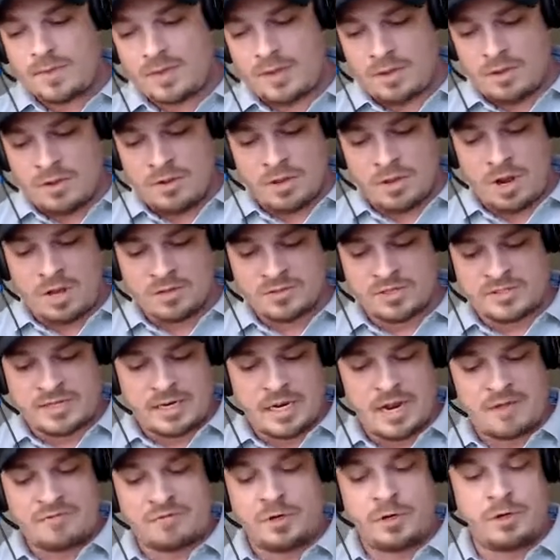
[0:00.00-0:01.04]
You can also set
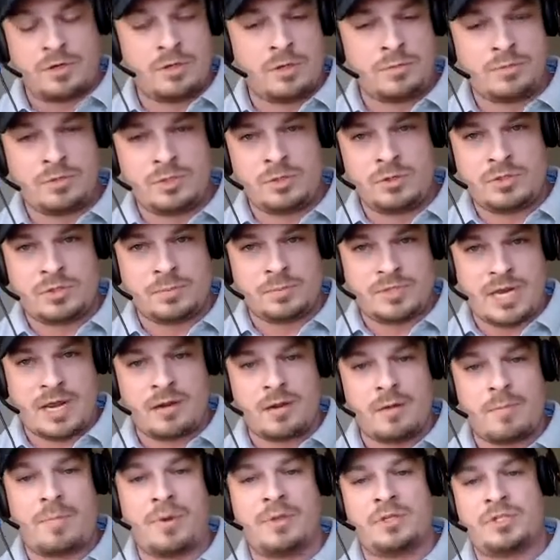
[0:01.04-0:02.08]
it up for your YouTube
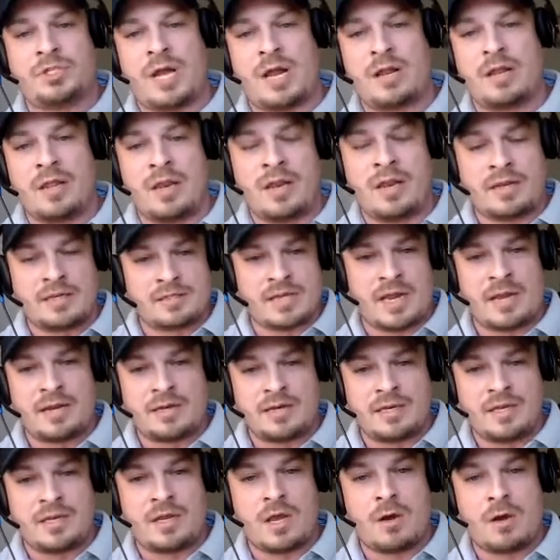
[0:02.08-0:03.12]
channel and put your analytics
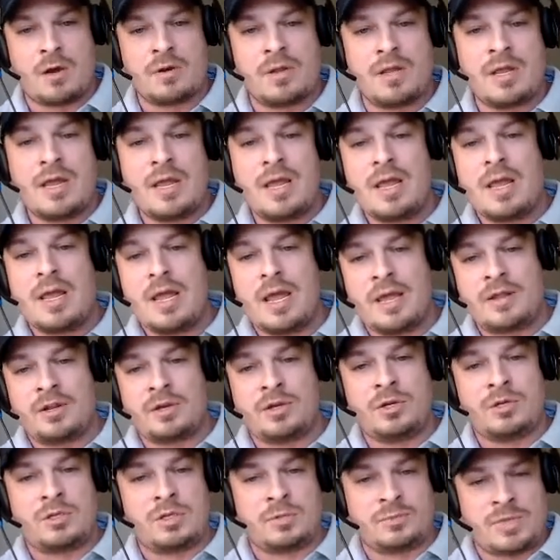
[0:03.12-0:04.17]
ID code in your
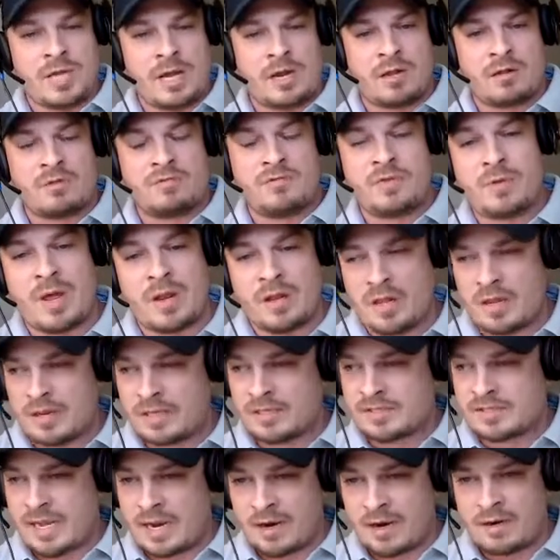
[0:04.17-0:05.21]
YouTube channel and view
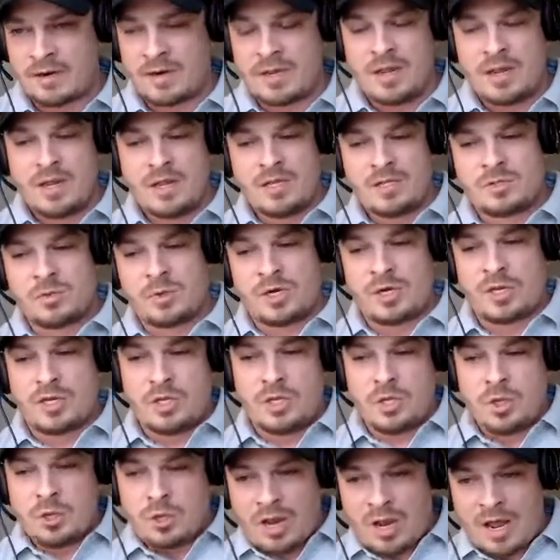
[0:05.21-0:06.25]
analytics there. So we're going to
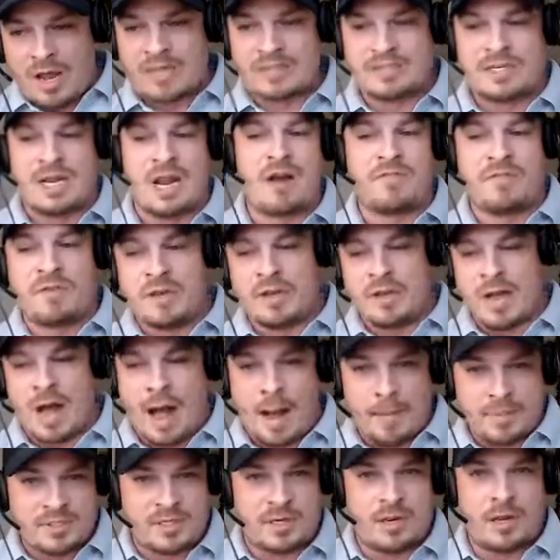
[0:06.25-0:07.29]
utilize every
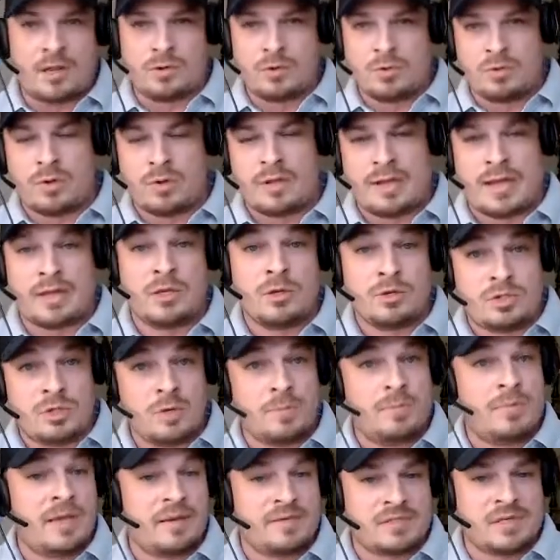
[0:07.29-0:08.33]
option that
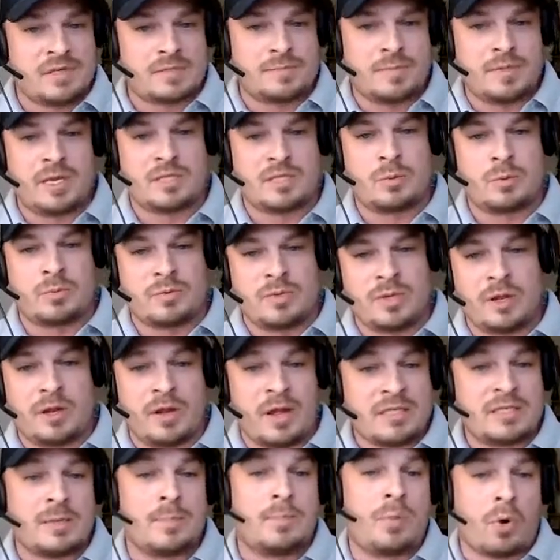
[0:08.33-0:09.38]
YouTube gives us because
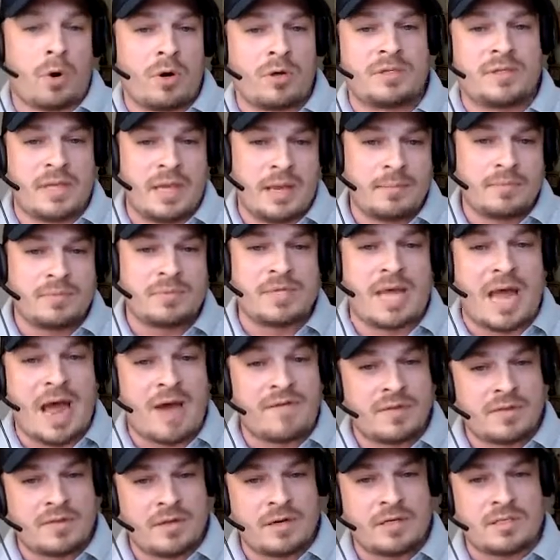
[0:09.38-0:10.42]
it's important to them to have
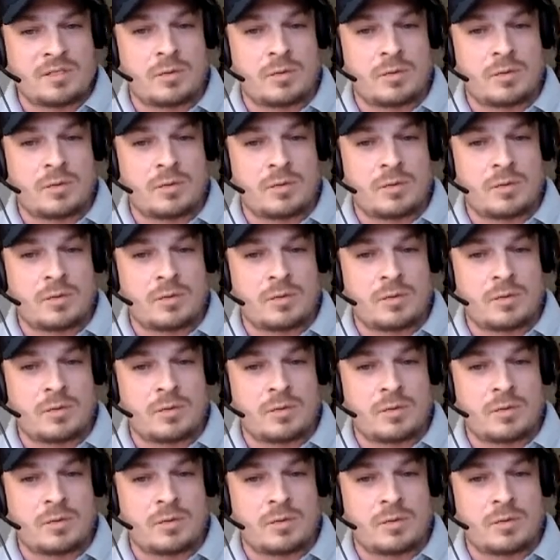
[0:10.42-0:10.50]
it there.